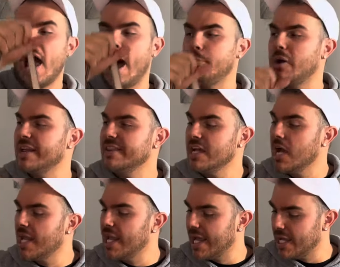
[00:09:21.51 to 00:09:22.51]
And what I think
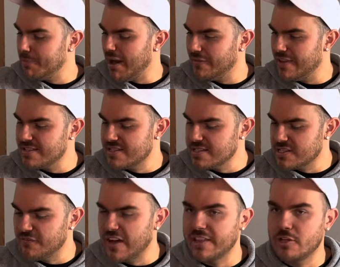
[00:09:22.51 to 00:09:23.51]
I like about this is the
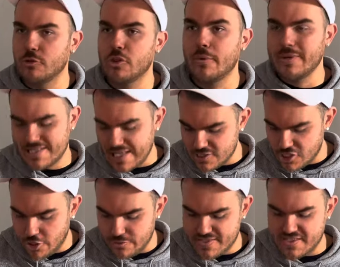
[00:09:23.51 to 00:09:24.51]
fact that although it's that
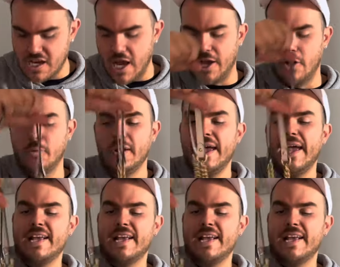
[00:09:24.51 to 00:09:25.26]
tote style,